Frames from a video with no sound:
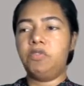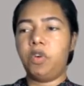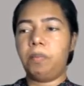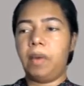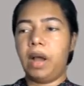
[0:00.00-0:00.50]

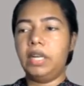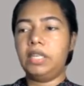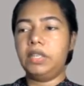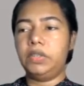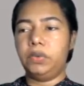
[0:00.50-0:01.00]
for
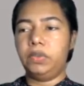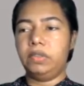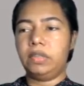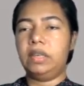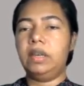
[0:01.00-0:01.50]

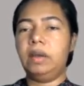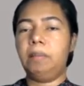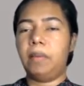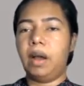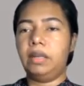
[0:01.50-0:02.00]
multi-user,
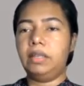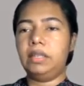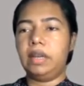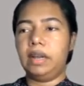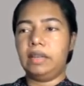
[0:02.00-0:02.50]

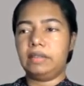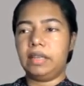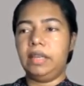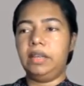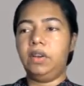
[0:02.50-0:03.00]

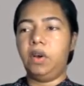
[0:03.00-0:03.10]
multitasking